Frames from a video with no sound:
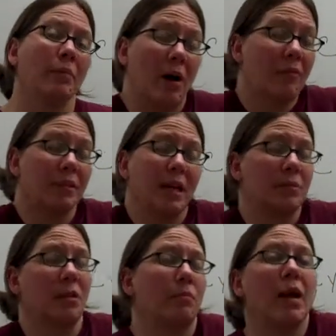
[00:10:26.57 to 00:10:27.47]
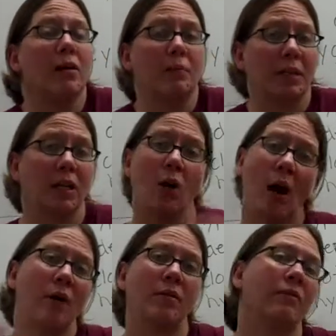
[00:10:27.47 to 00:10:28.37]
Oftentimes they're married, but they go
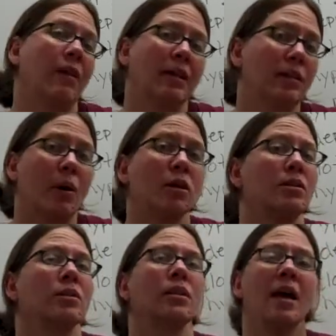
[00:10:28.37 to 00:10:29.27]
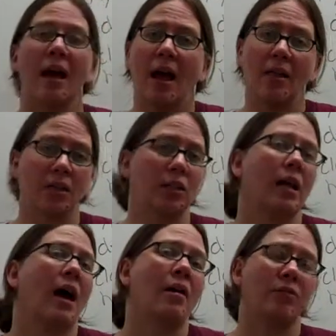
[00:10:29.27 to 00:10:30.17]
out and they find these partners, and they're
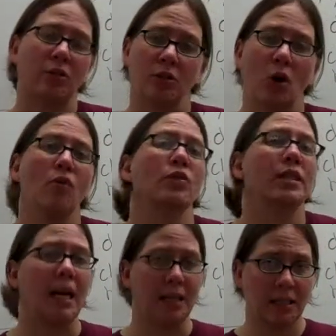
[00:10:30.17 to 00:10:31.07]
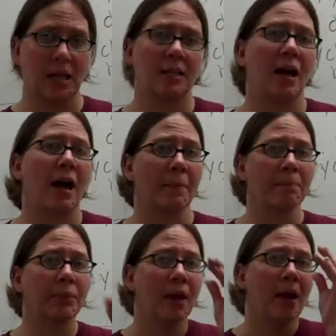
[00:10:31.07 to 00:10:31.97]
just oversexed at that time.
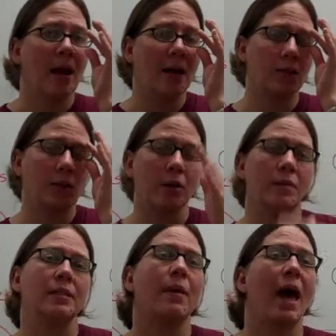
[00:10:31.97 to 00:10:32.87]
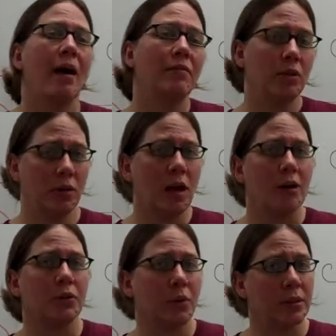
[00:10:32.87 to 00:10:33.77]
And so there can be some heavy-duty
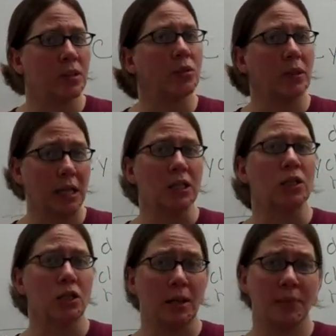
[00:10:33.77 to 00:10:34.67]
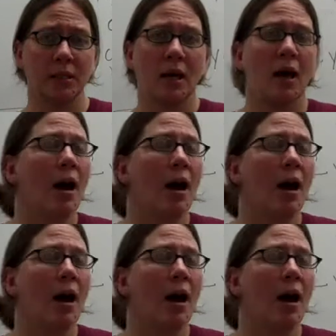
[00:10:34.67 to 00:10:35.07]
consequences to relationships.